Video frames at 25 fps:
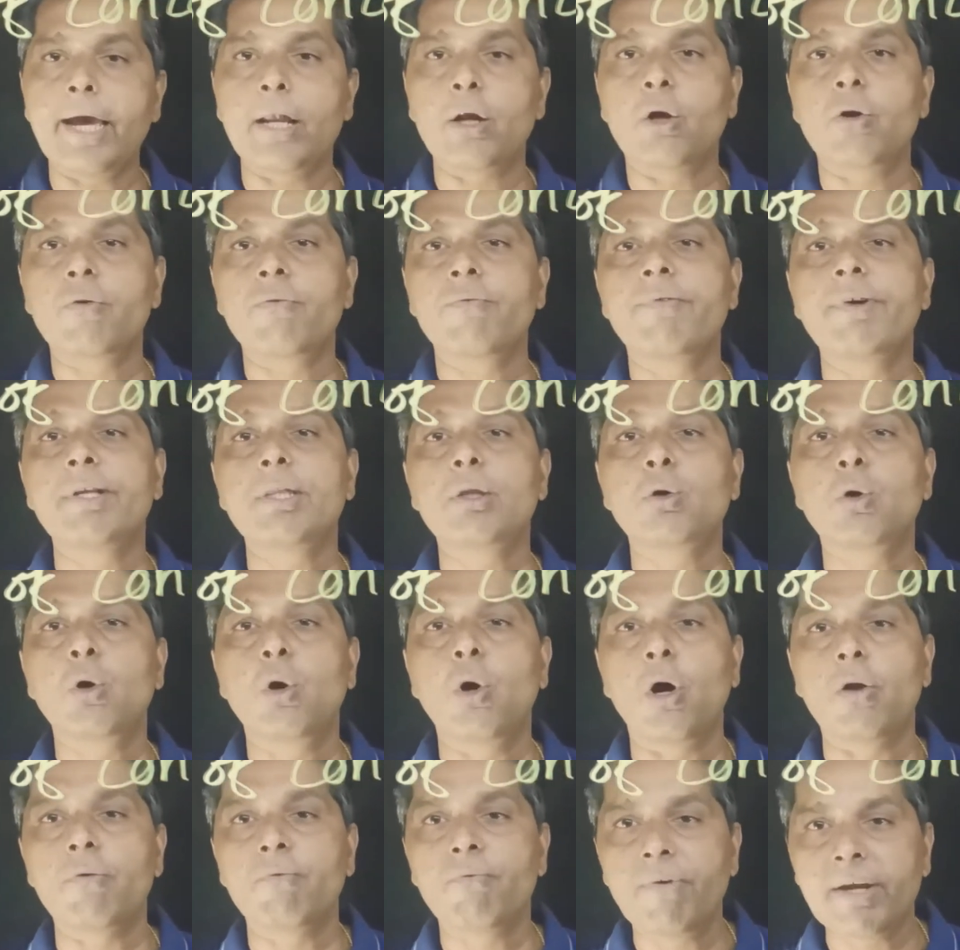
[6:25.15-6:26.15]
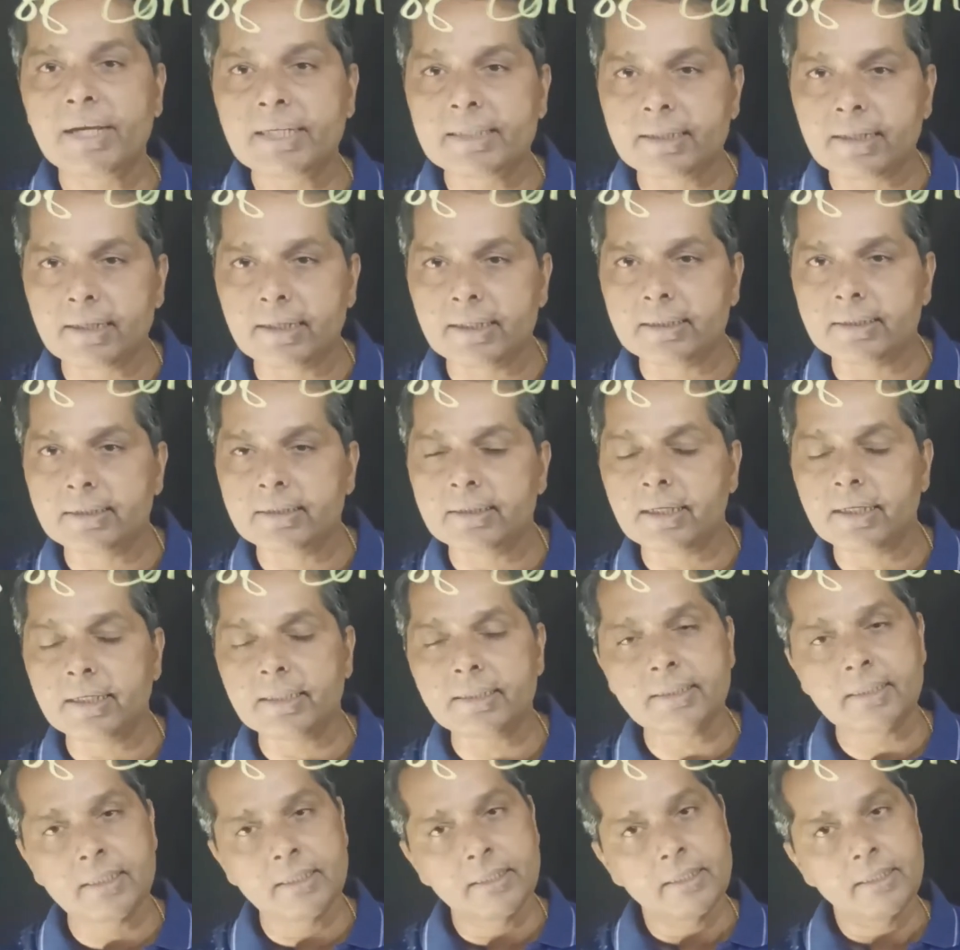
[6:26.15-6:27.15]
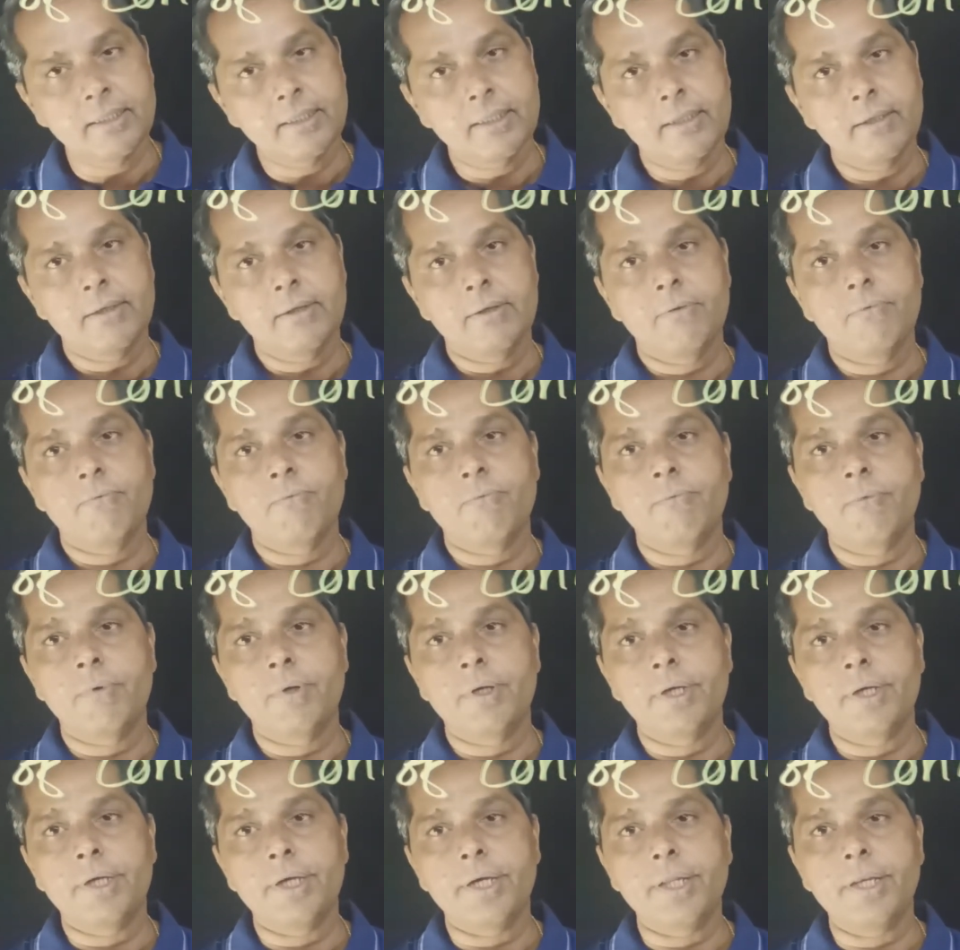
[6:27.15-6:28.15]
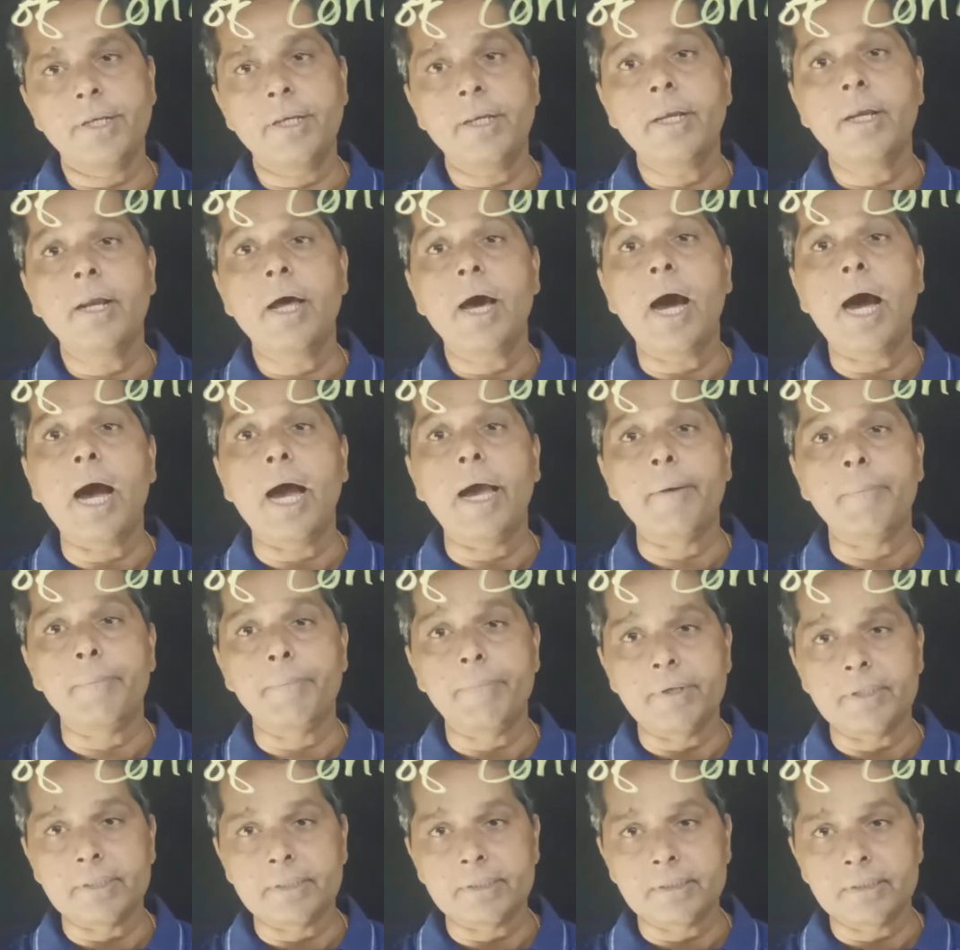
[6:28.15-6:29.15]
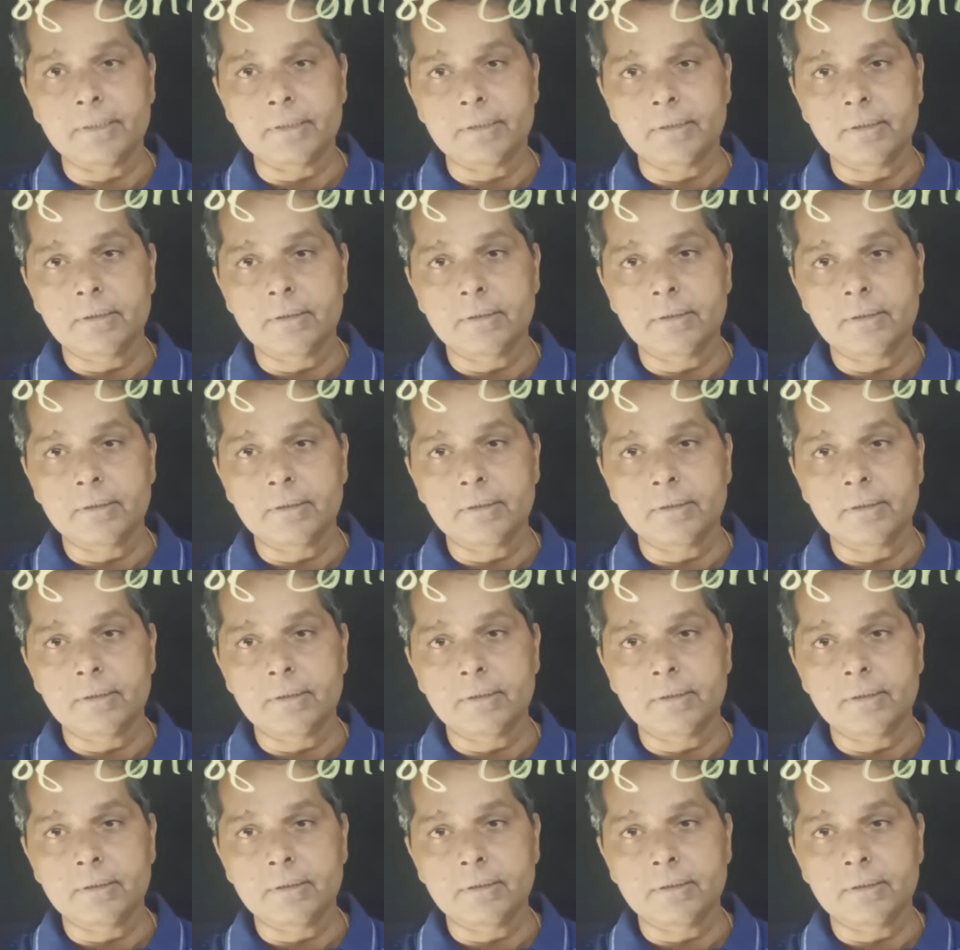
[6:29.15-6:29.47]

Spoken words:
along with convex lenses in eyepiece.